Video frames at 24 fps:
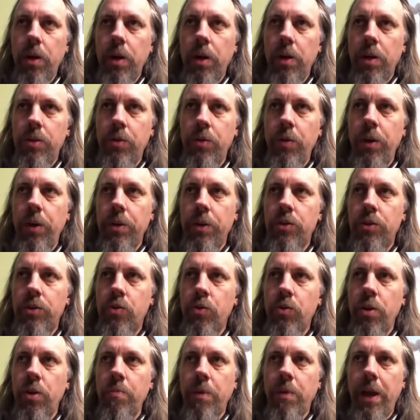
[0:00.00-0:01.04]
uh, to an
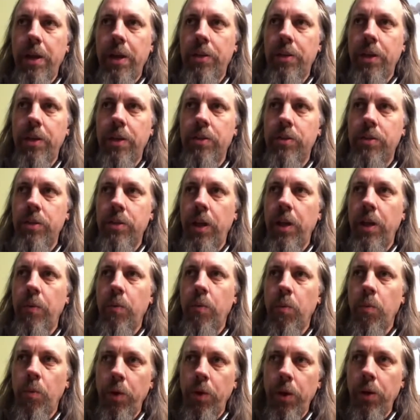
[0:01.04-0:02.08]
extreme like this, it
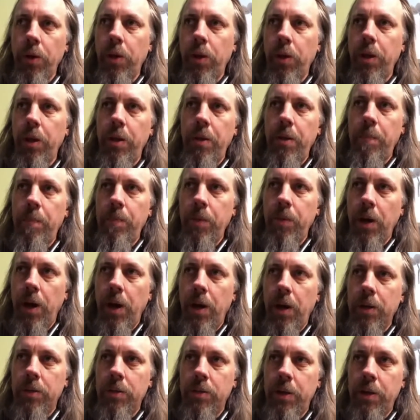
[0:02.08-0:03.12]
really uh,